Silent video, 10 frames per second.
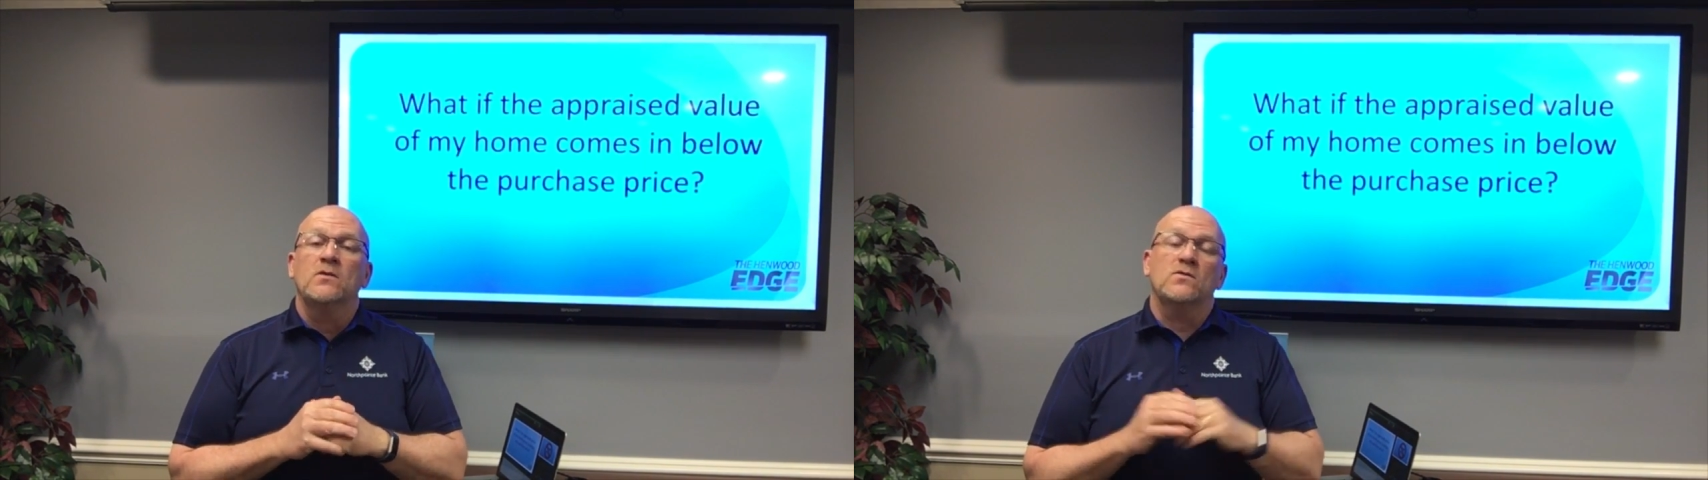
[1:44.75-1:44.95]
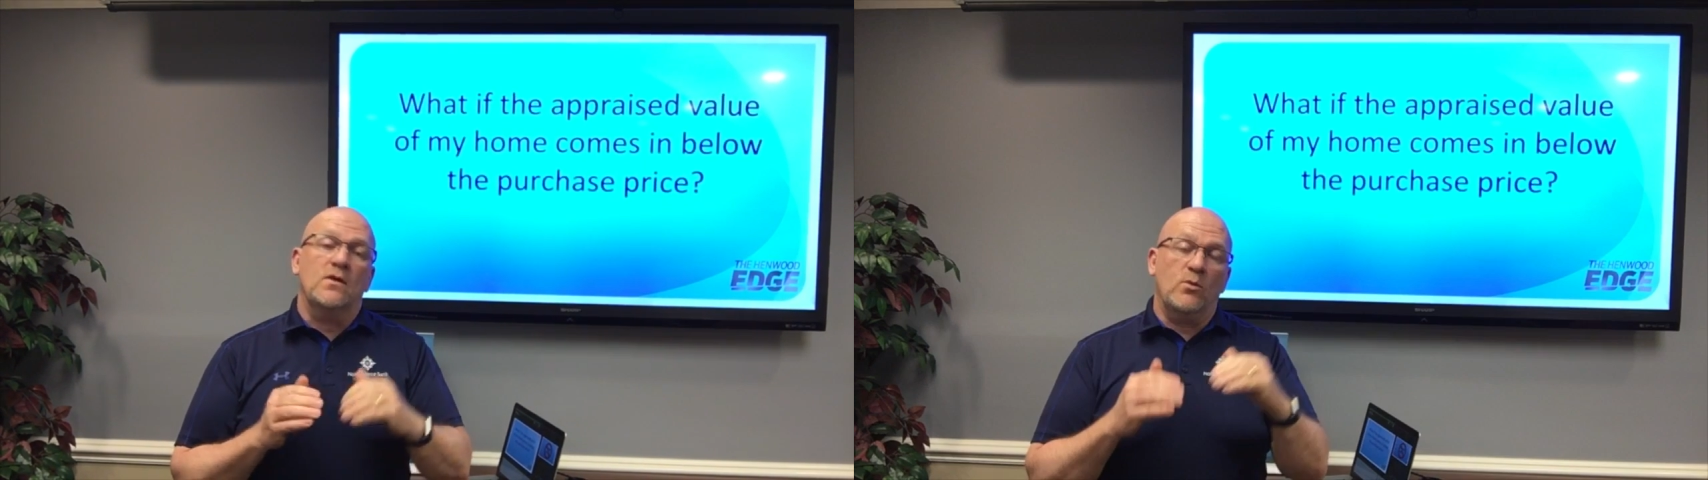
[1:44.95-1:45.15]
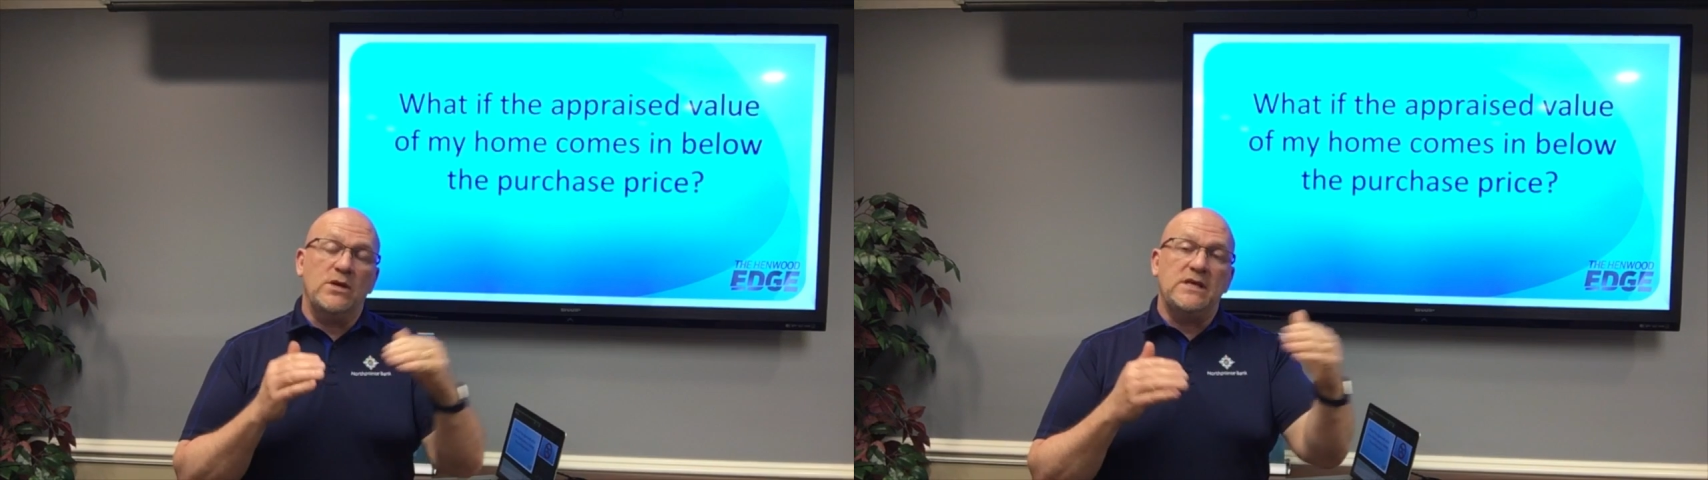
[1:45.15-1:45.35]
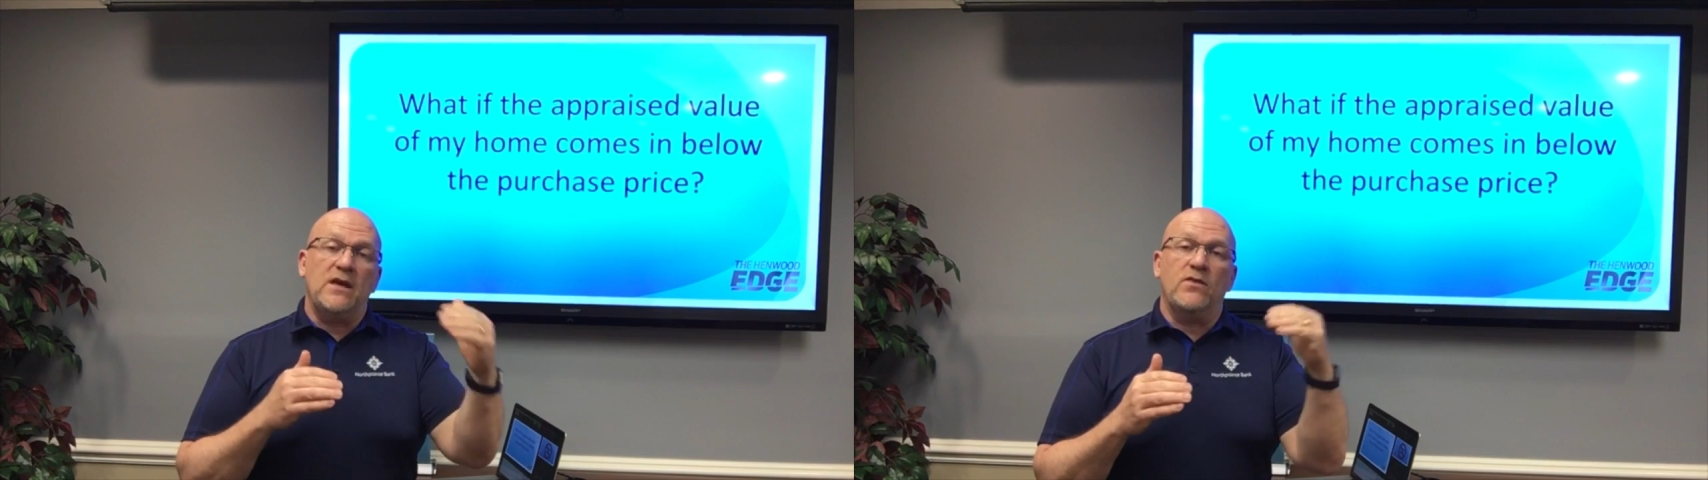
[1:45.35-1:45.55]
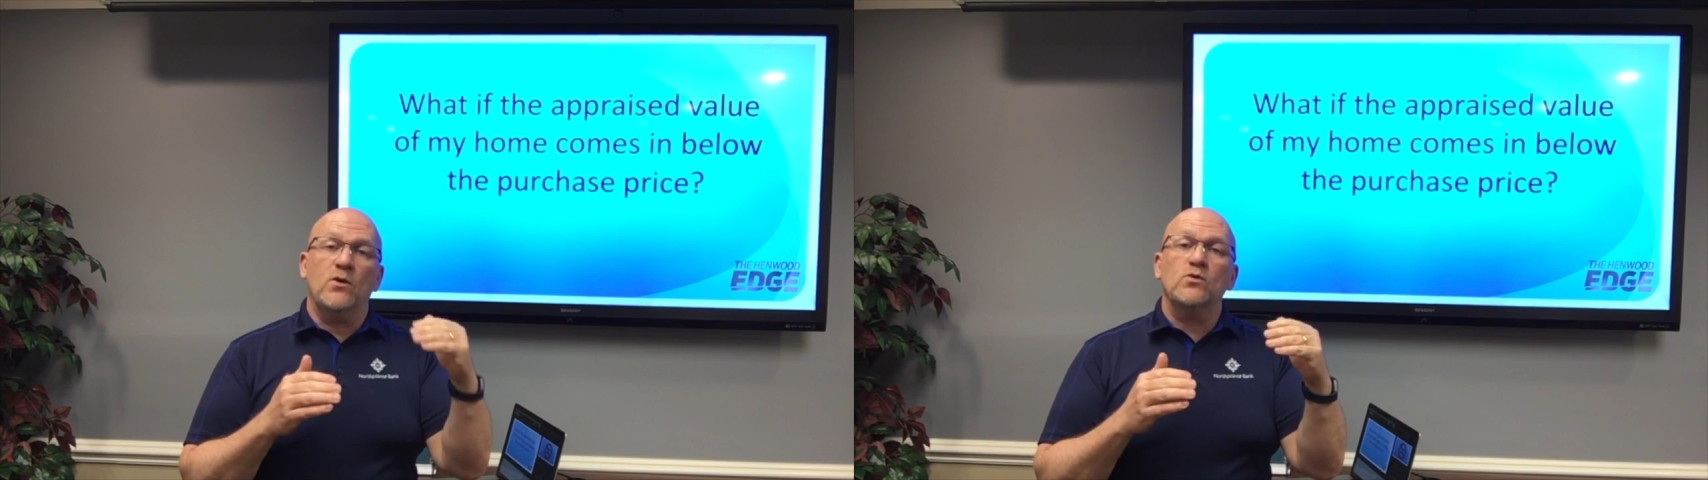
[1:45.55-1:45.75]
So then we
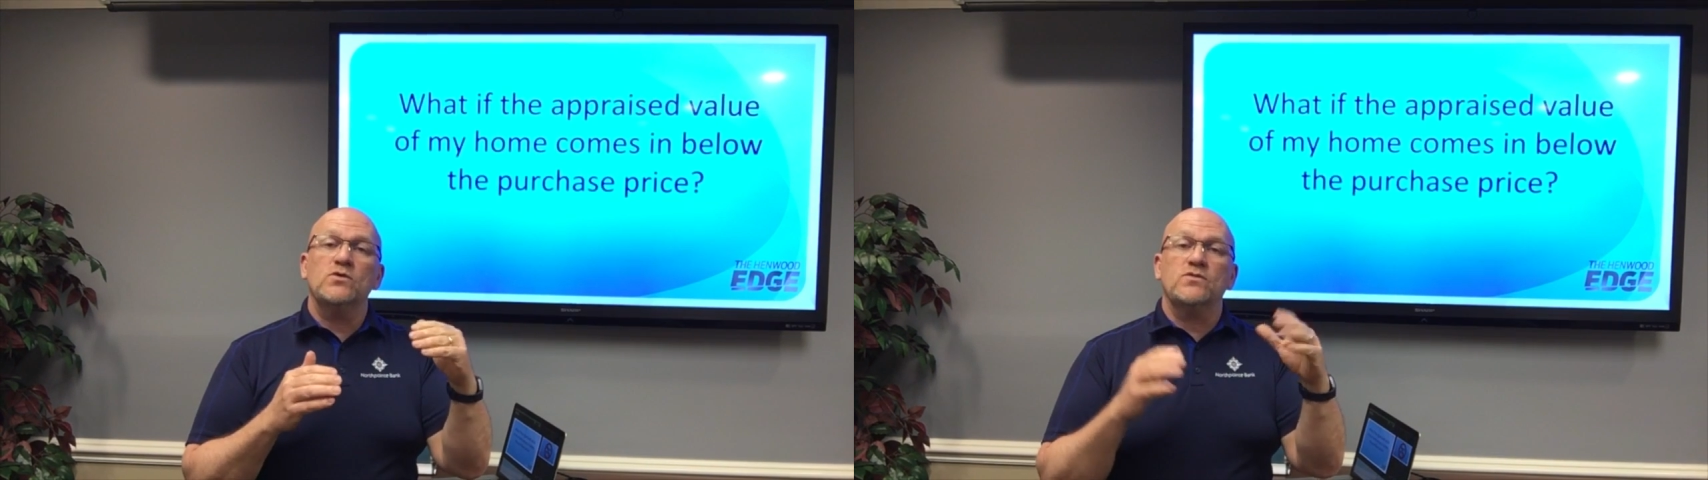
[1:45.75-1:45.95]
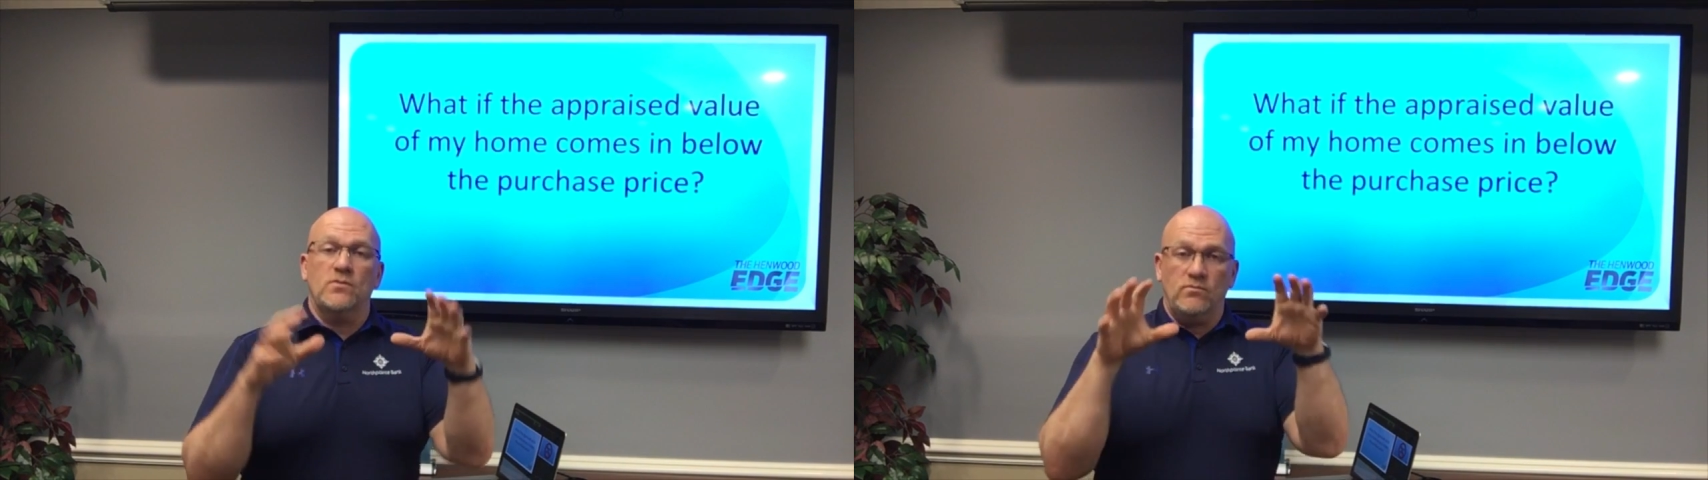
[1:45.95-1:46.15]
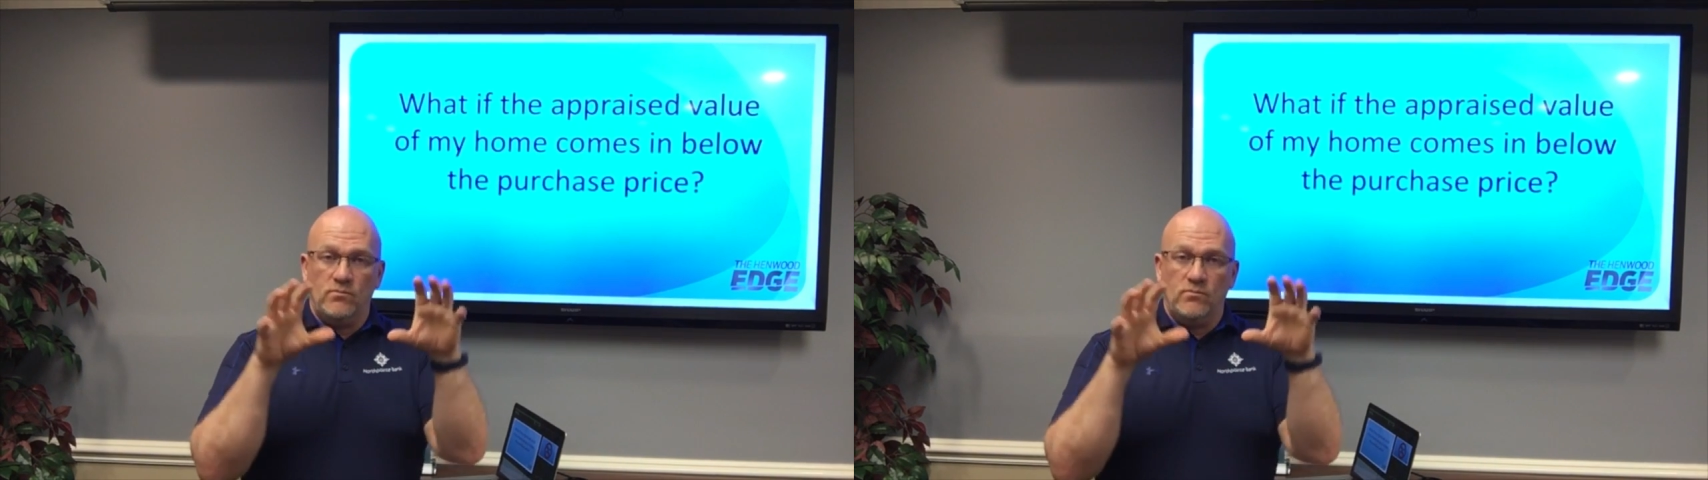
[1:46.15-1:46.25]
take those,